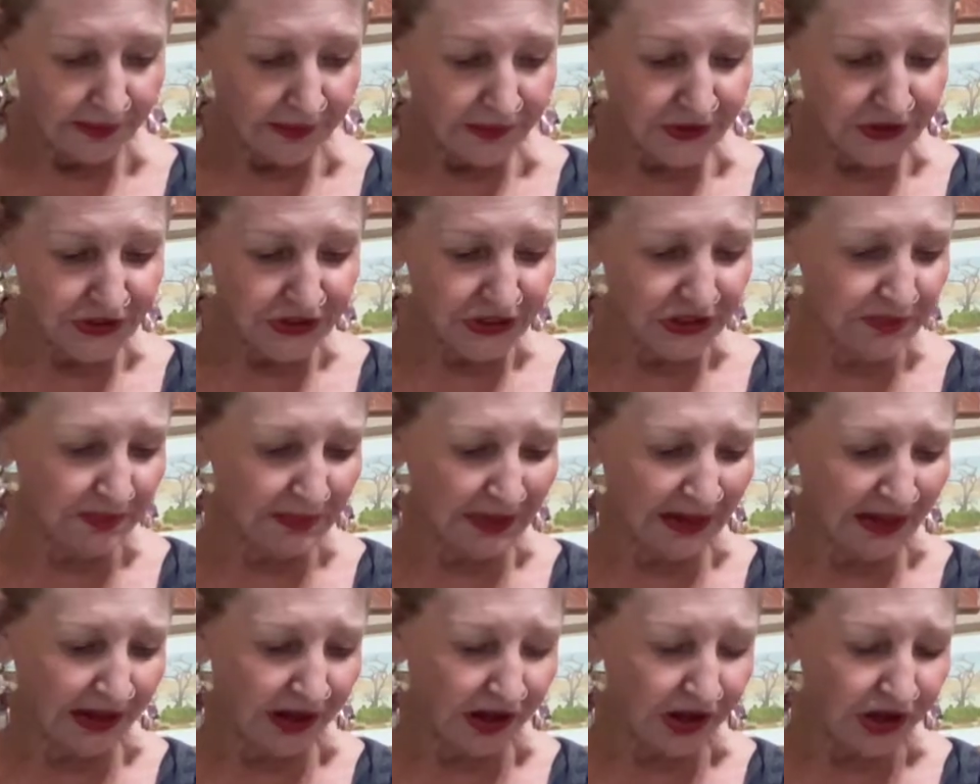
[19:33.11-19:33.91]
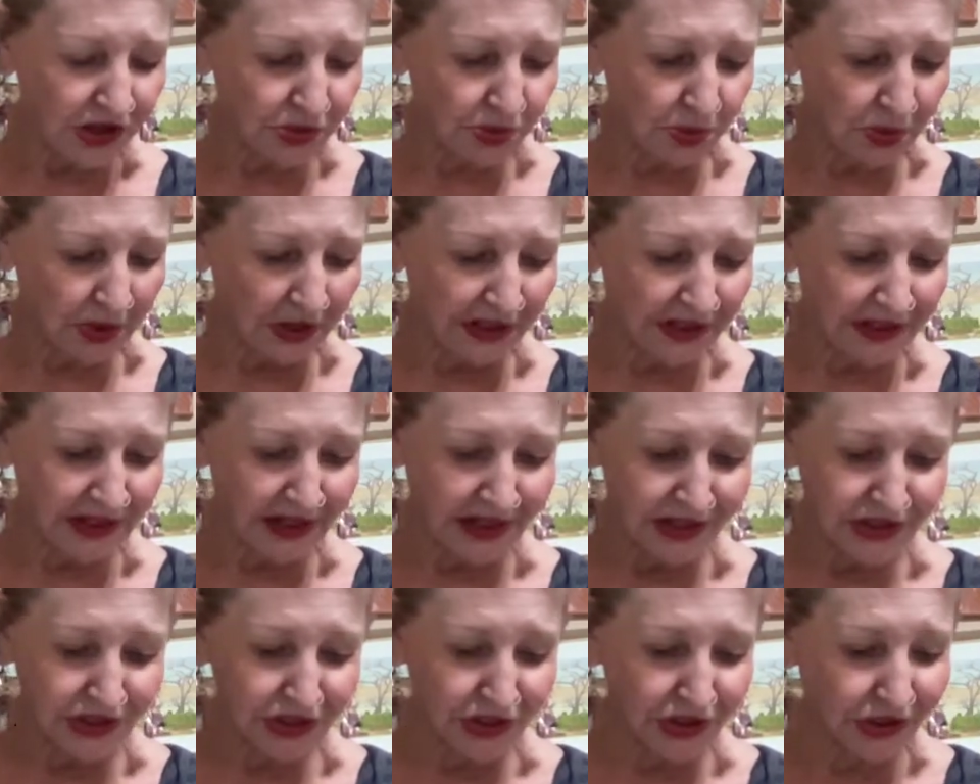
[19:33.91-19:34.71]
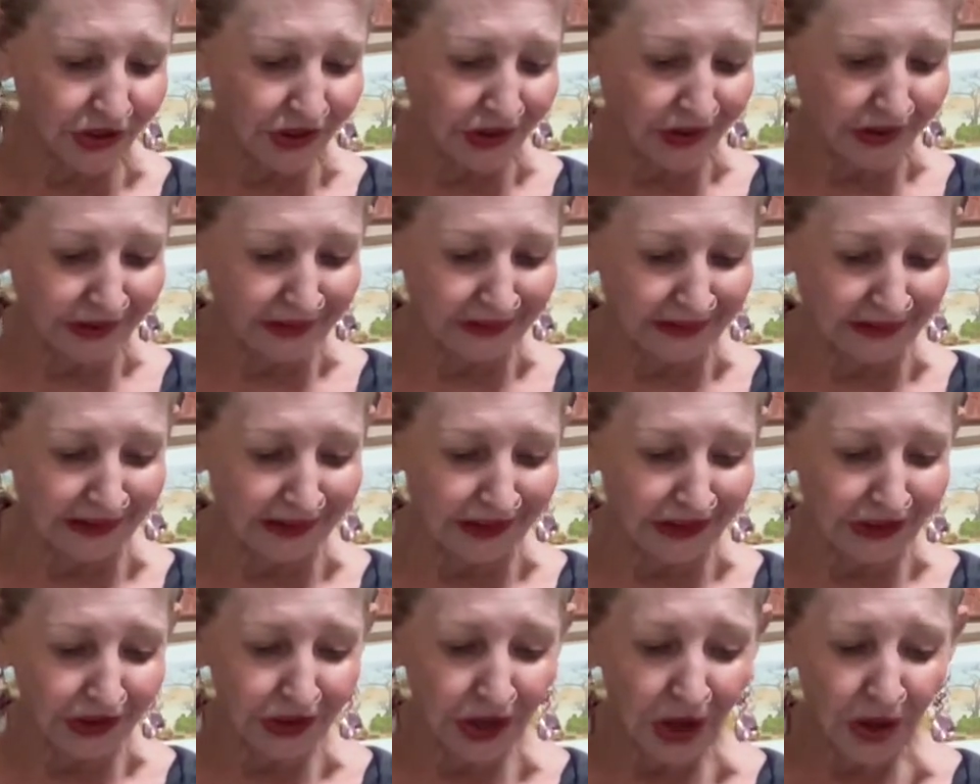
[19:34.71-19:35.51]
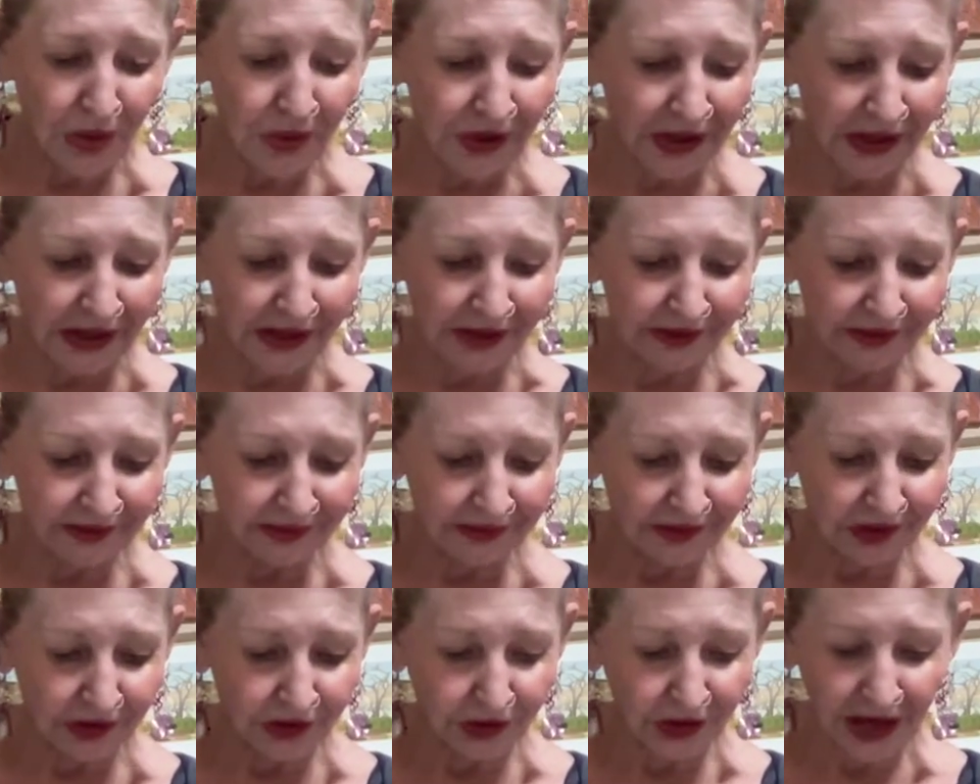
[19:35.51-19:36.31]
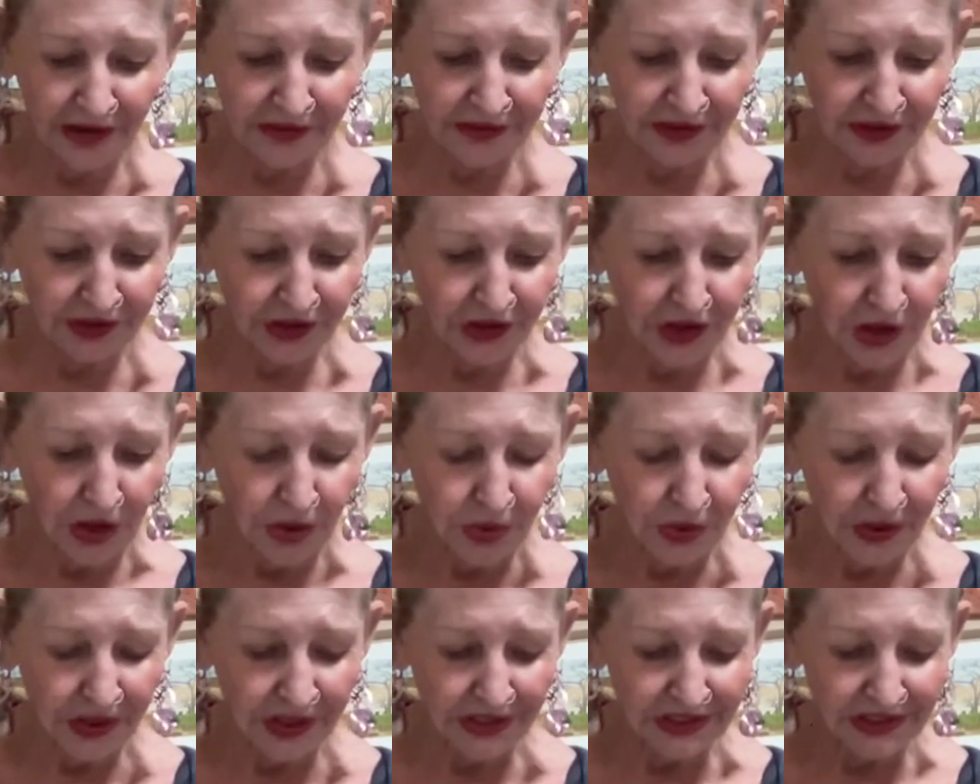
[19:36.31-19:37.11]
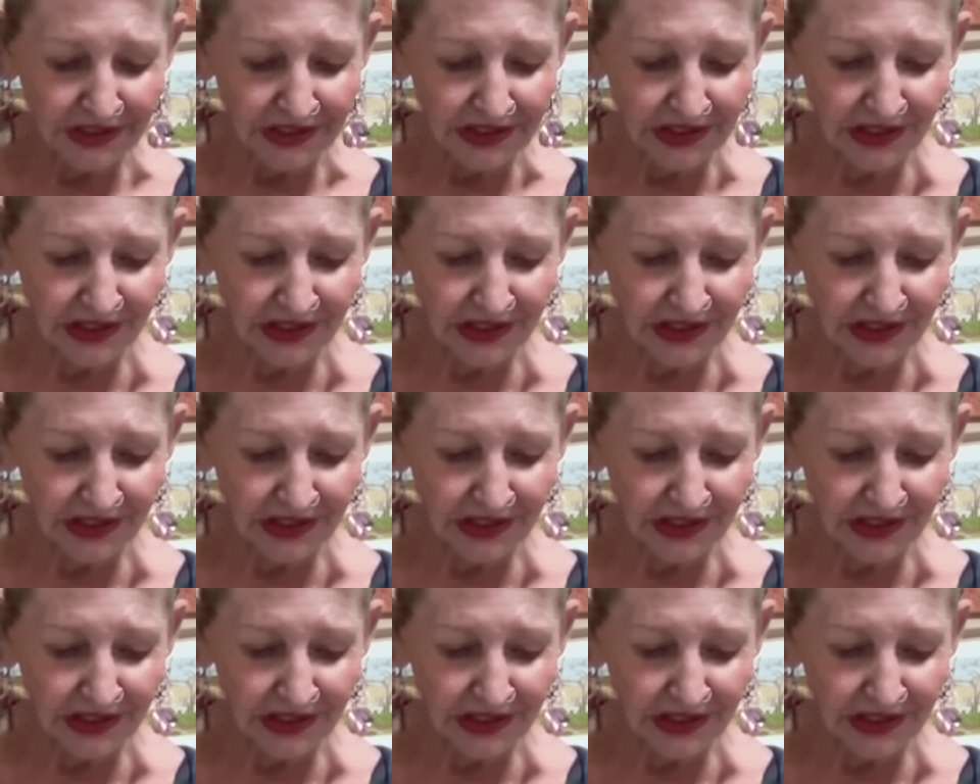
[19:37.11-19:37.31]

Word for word: Just because one does Kundalini yoga or other yogas,